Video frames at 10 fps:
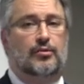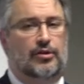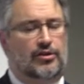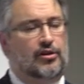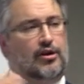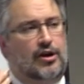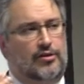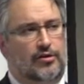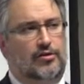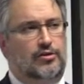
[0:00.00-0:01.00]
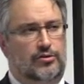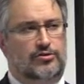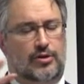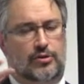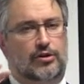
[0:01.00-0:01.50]
But there are other
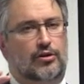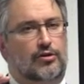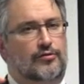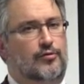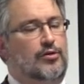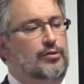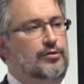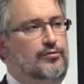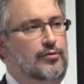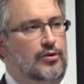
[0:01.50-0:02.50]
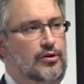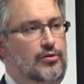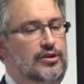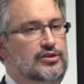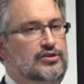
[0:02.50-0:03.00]
clues that we look for before going to